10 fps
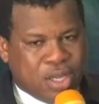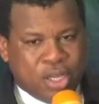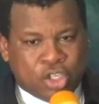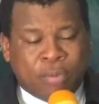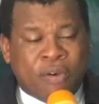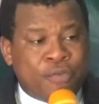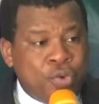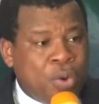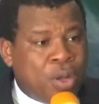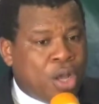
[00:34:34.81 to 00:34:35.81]
Some of you,
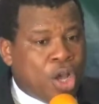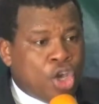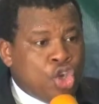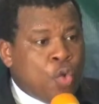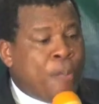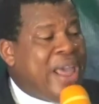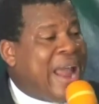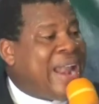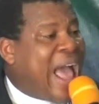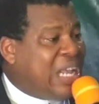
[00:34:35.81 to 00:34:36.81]
you will be an
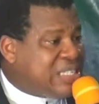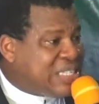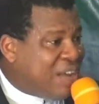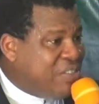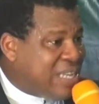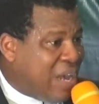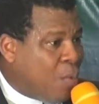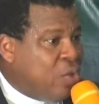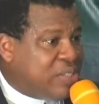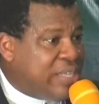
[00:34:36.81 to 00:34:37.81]
eye servicer when
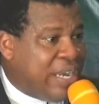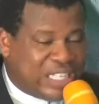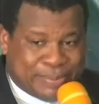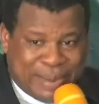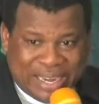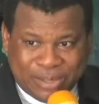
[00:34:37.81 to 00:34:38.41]
you see a great man.